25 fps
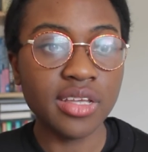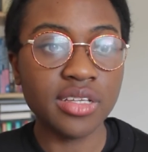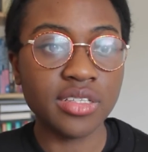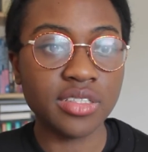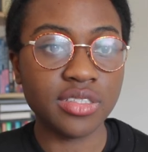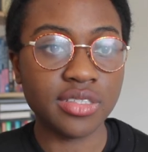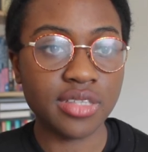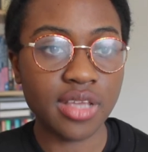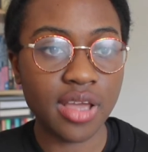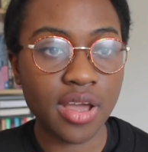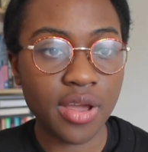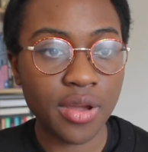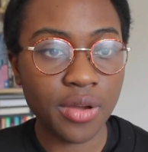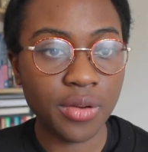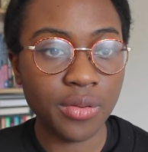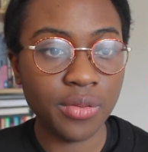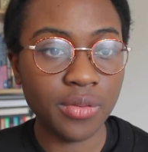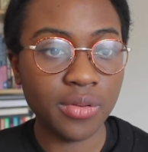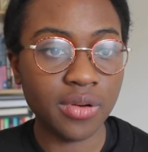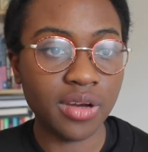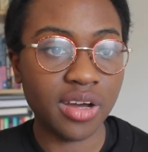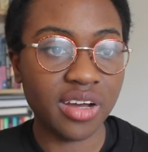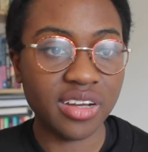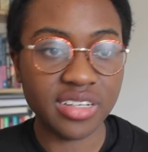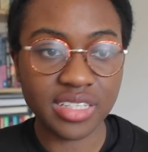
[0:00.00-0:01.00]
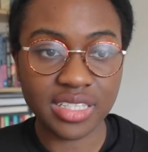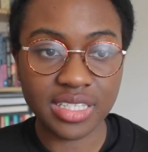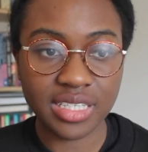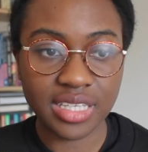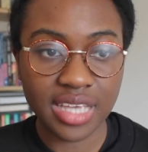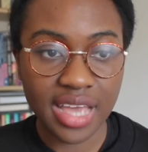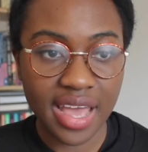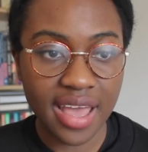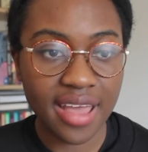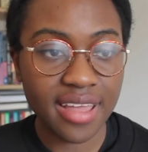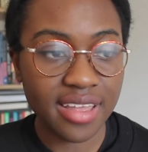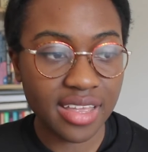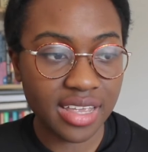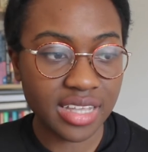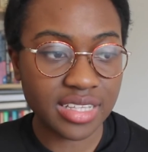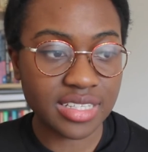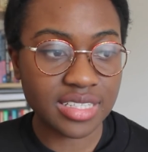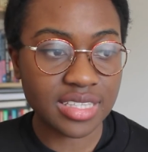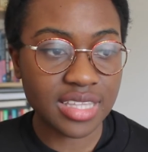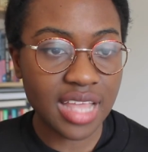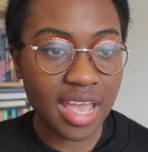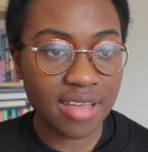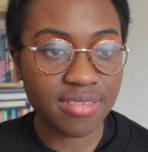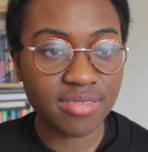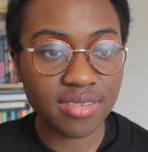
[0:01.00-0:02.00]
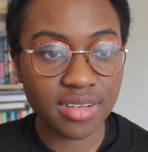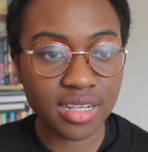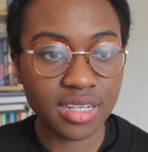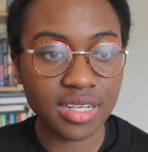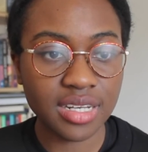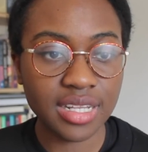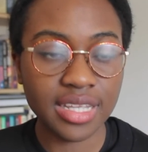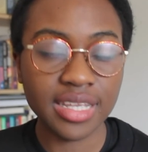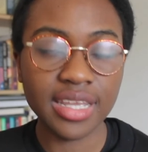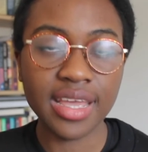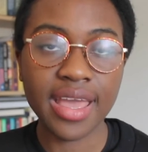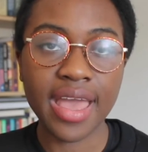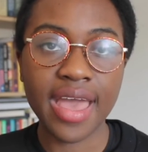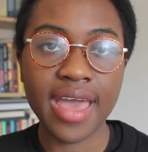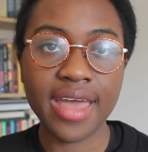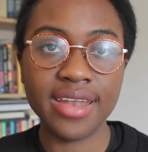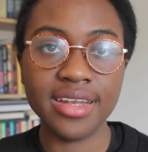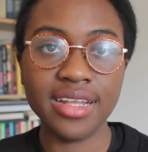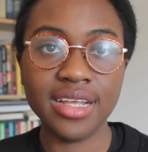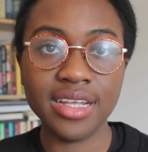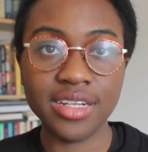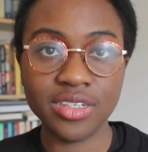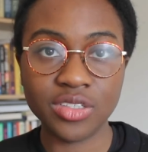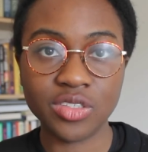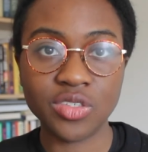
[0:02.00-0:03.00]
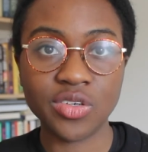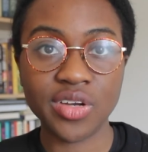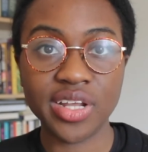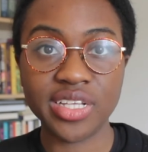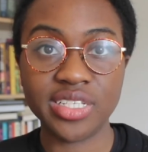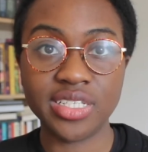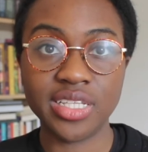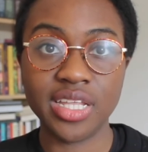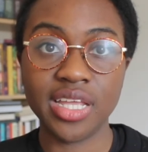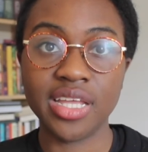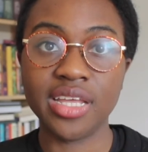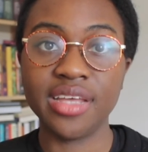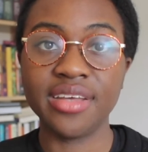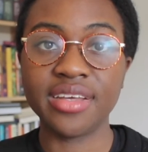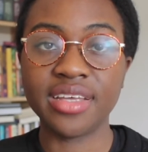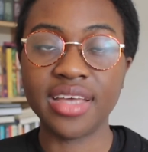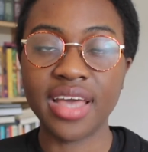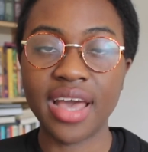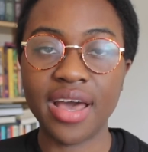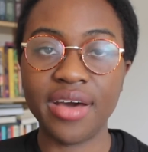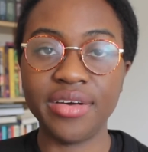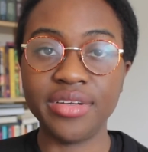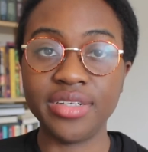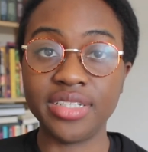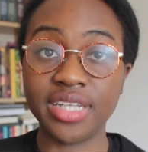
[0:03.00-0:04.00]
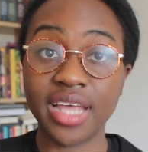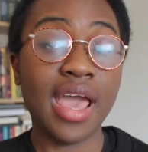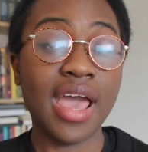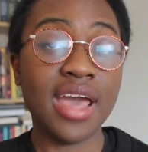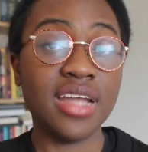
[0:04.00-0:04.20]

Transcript: So, yeah, it's definitely an interesting account.